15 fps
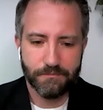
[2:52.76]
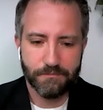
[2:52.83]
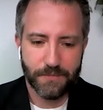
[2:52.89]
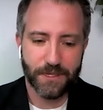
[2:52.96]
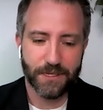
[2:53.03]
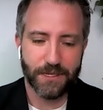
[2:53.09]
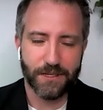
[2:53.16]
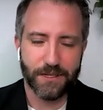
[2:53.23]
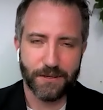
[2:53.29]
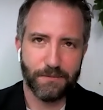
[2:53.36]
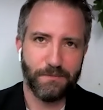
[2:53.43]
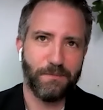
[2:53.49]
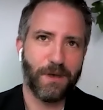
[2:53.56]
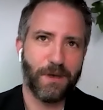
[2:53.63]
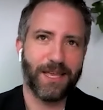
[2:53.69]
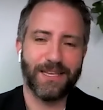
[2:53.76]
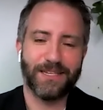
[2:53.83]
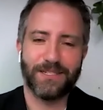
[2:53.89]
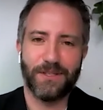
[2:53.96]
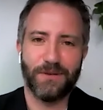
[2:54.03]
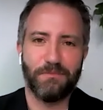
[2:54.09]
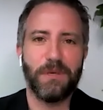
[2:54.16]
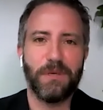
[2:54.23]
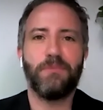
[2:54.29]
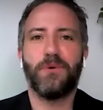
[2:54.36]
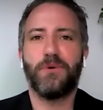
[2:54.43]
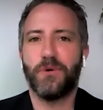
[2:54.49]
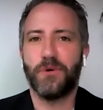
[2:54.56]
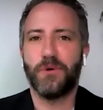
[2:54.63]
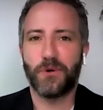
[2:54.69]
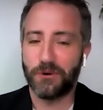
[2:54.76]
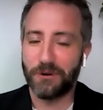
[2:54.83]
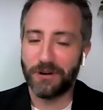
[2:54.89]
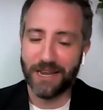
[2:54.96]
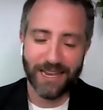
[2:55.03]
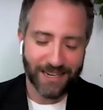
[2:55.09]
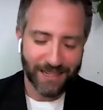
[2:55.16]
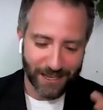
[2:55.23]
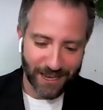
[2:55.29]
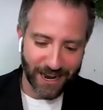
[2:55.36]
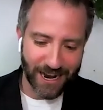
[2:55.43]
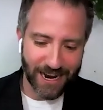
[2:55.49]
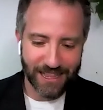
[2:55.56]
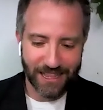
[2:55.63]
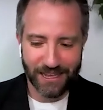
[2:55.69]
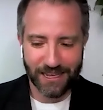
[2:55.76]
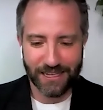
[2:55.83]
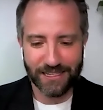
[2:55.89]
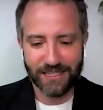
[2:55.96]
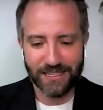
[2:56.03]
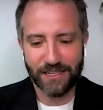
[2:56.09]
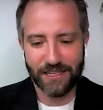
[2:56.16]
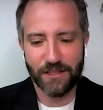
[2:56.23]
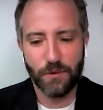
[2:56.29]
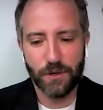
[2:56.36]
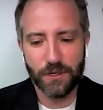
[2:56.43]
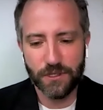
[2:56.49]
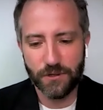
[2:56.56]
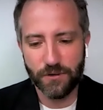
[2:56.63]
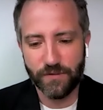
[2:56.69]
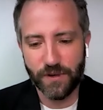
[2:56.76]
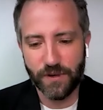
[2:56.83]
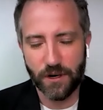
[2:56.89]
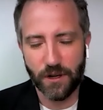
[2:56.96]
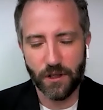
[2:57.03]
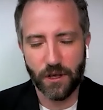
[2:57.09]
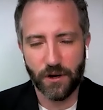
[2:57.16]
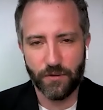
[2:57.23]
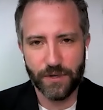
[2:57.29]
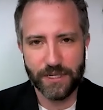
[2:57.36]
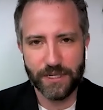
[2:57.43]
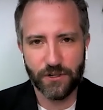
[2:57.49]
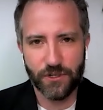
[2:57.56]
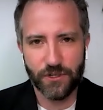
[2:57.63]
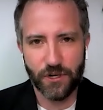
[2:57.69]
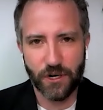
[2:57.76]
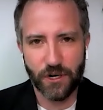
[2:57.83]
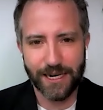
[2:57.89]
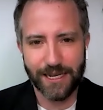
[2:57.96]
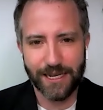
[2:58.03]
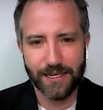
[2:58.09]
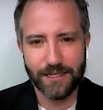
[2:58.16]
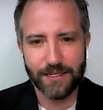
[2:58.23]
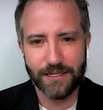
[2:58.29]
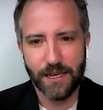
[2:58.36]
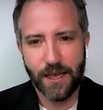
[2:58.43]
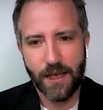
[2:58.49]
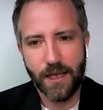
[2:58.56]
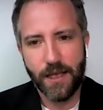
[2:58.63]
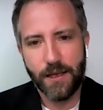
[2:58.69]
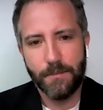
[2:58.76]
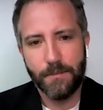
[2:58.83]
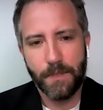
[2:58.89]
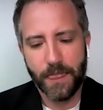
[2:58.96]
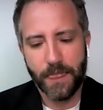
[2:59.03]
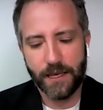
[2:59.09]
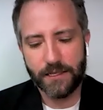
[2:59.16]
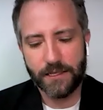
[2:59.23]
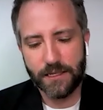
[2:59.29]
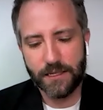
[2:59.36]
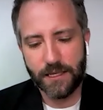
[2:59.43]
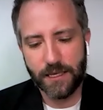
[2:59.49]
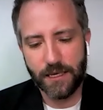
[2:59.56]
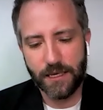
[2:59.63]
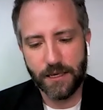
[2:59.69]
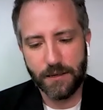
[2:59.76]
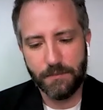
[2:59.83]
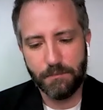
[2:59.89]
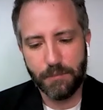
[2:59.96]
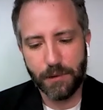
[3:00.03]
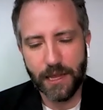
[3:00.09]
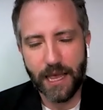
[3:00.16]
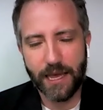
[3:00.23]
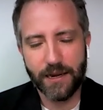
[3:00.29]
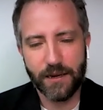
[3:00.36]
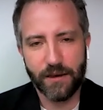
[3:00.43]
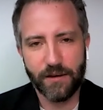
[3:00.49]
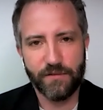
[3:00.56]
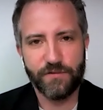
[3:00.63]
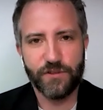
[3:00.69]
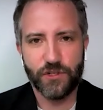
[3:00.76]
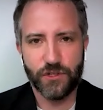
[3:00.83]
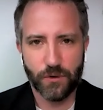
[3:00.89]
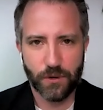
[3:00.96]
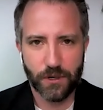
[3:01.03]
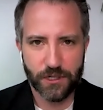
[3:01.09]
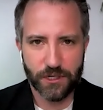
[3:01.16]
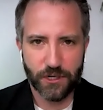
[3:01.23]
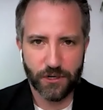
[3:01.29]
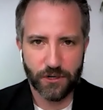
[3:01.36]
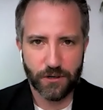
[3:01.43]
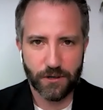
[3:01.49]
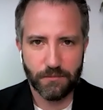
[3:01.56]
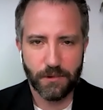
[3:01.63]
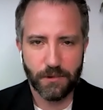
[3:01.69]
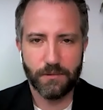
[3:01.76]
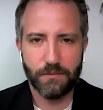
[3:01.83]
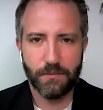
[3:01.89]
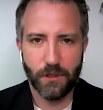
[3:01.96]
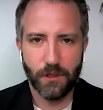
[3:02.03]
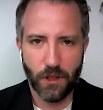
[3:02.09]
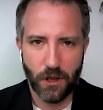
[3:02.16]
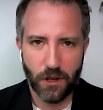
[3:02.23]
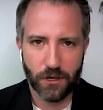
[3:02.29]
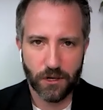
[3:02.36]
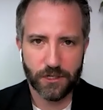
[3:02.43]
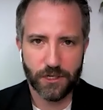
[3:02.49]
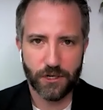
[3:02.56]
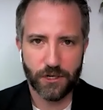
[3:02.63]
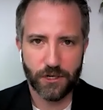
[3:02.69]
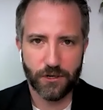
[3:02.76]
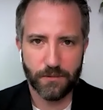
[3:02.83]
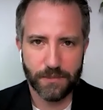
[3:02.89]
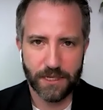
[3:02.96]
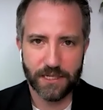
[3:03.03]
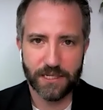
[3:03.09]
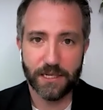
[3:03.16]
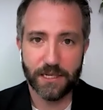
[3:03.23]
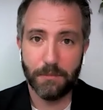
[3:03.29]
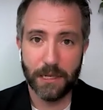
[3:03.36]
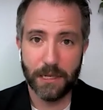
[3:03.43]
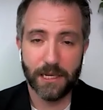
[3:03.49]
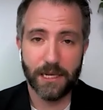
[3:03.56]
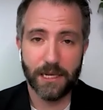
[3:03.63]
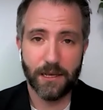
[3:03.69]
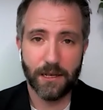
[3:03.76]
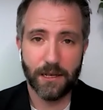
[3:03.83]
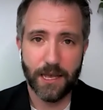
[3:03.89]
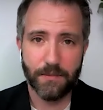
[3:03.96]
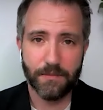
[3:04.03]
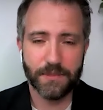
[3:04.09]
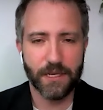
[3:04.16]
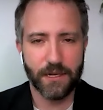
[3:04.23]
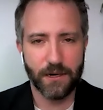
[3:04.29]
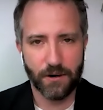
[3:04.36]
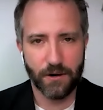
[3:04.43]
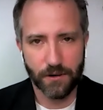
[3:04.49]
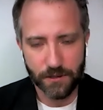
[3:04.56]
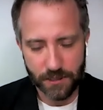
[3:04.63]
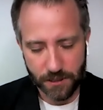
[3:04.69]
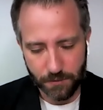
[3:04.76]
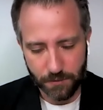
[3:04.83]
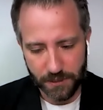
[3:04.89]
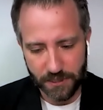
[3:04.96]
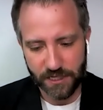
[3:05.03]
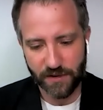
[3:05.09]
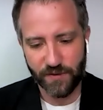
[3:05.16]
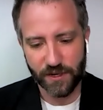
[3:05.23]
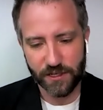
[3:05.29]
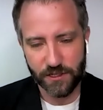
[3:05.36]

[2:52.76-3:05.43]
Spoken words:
the people who create the guidelines and the ones who've done a lot of research on it is it's the blend of short-term, long-term disability claims that are specific